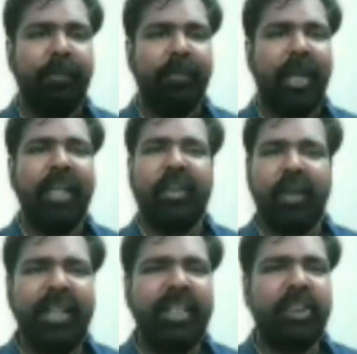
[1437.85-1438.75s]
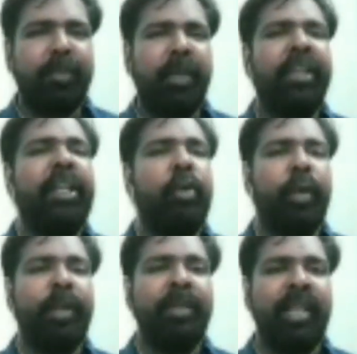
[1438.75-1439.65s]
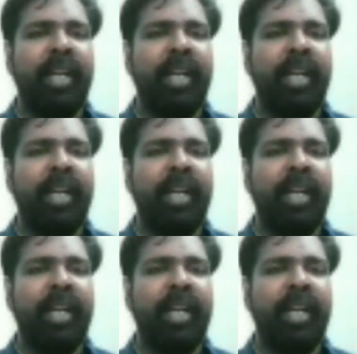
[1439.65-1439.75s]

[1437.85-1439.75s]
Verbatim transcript: I tried desperately to read Midnight